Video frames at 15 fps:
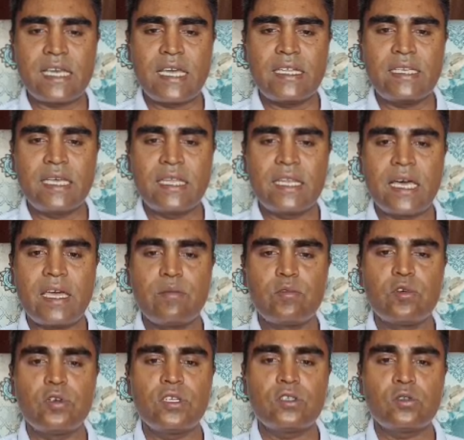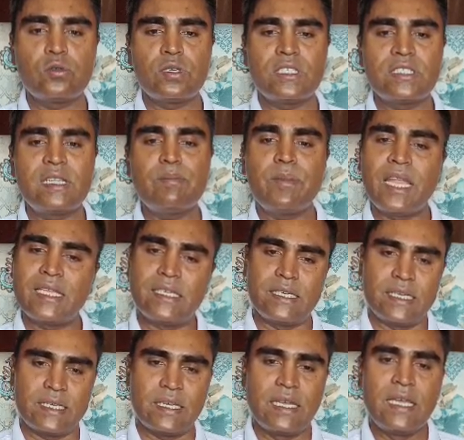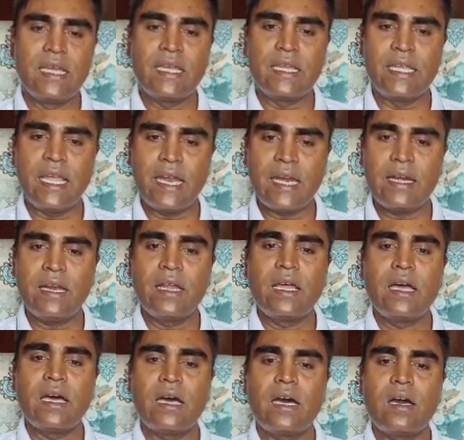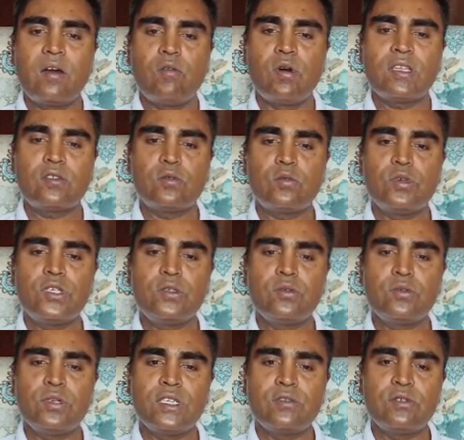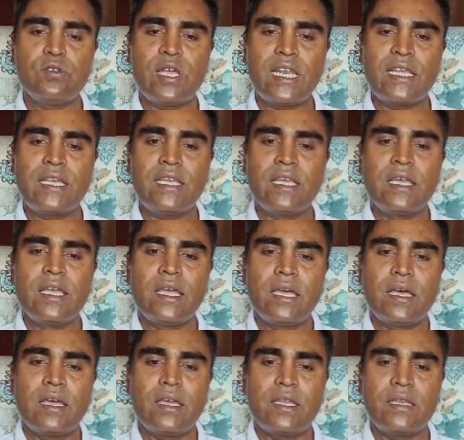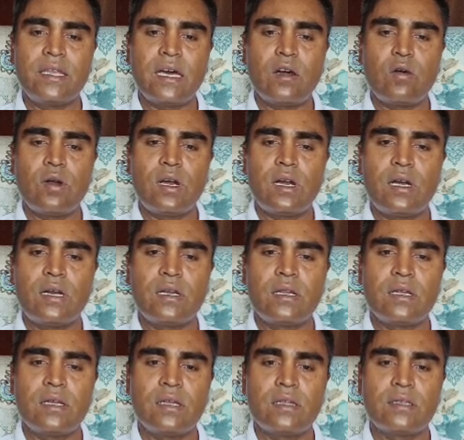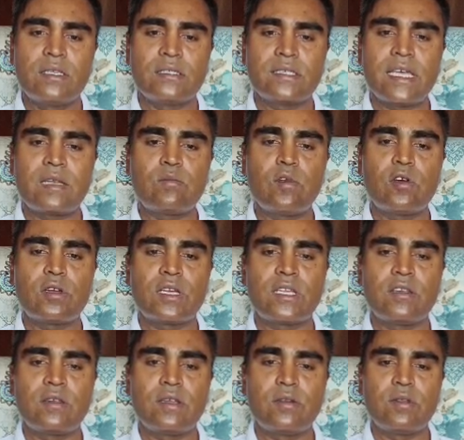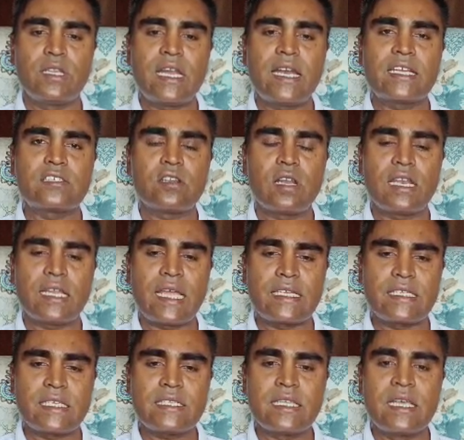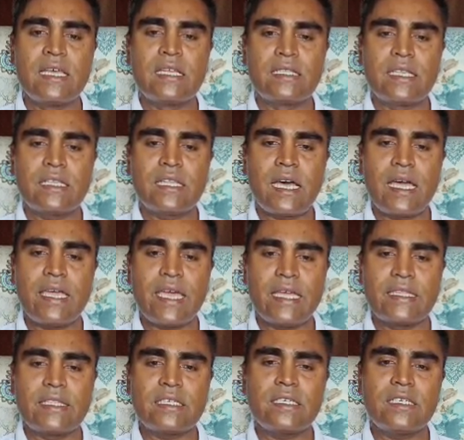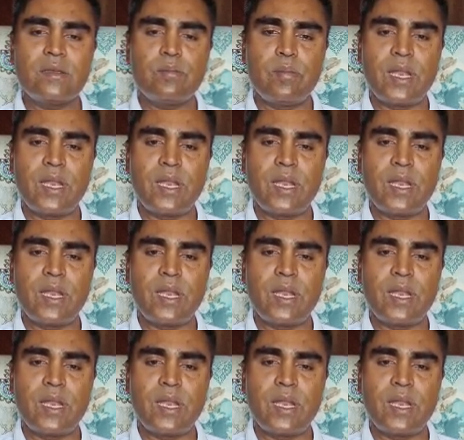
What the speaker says: side, and I'm going towards the bladder neck. Here, what we do usually in our this en bloc unidirectional cases, that I enter the